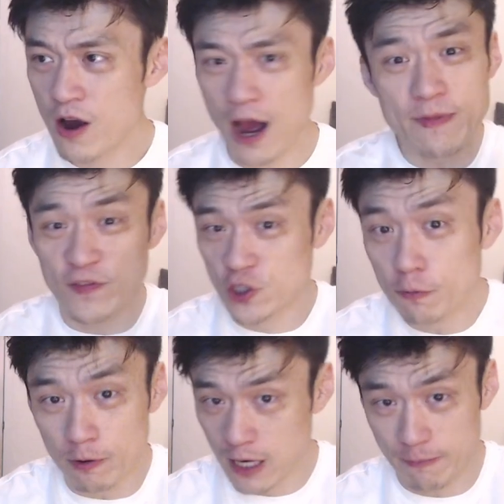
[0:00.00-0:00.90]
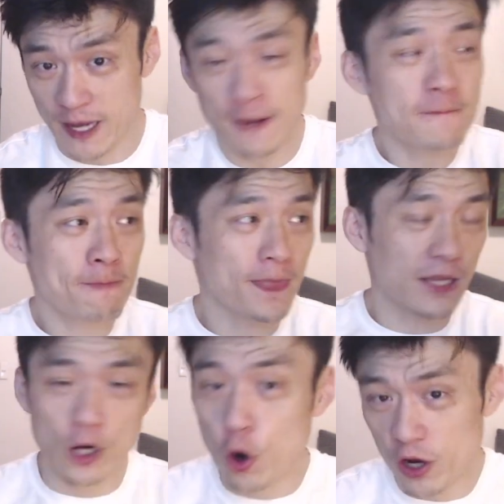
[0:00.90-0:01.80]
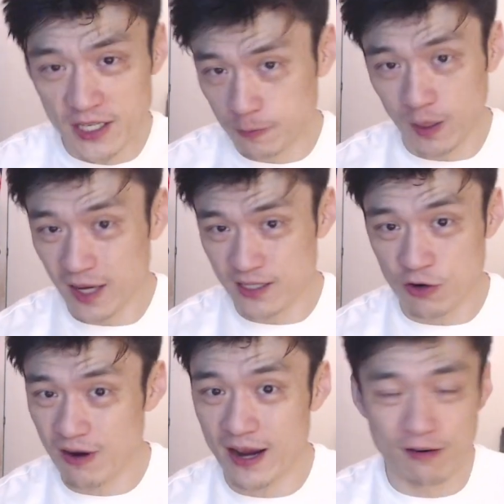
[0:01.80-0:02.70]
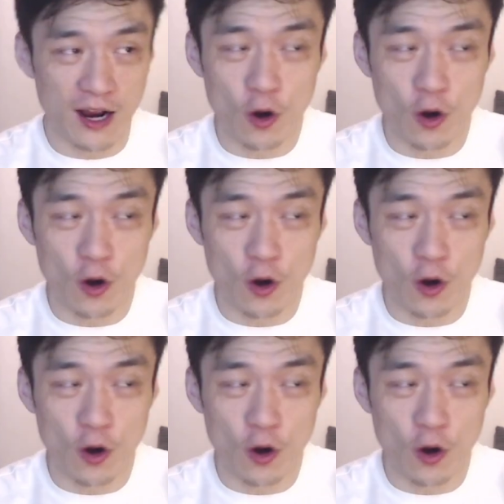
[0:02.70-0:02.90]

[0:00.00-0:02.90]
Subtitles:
I mean, for Super Rugby, all these players are great, right?